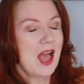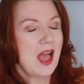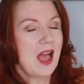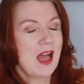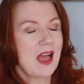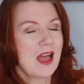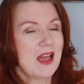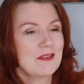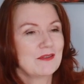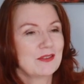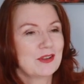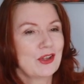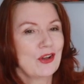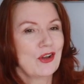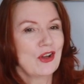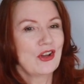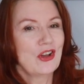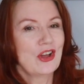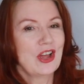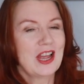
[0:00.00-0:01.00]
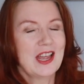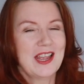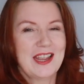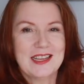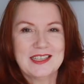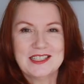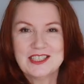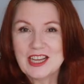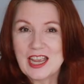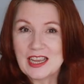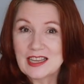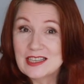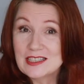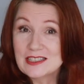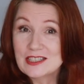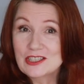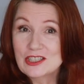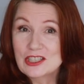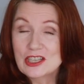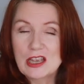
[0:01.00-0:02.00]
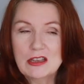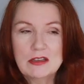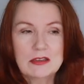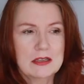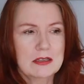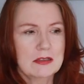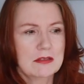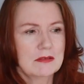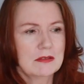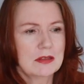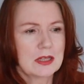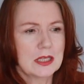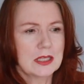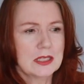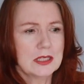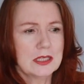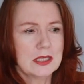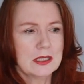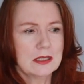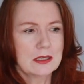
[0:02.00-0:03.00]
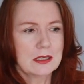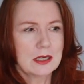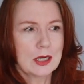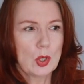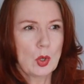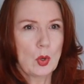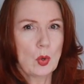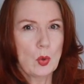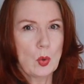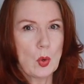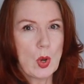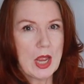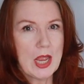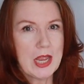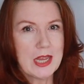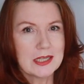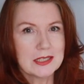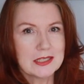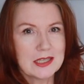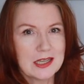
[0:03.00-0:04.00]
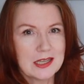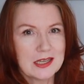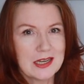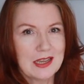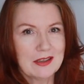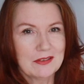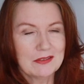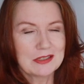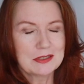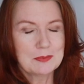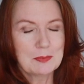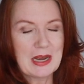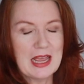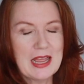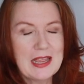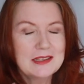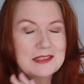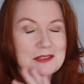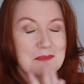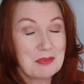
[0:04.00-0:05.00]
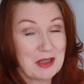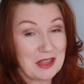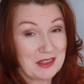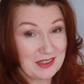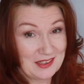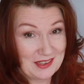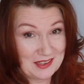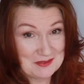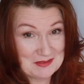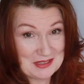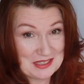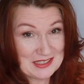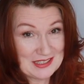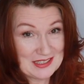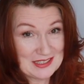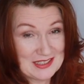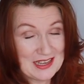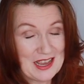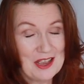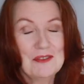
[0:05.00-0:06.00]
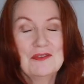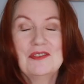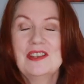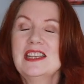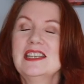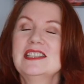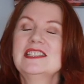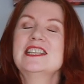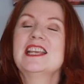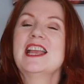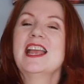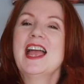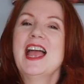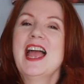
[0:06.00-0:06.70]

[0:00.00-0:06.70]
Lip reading: I've got a jacket to show you that didn't quite turn out as planned, but I think I managed to salvage.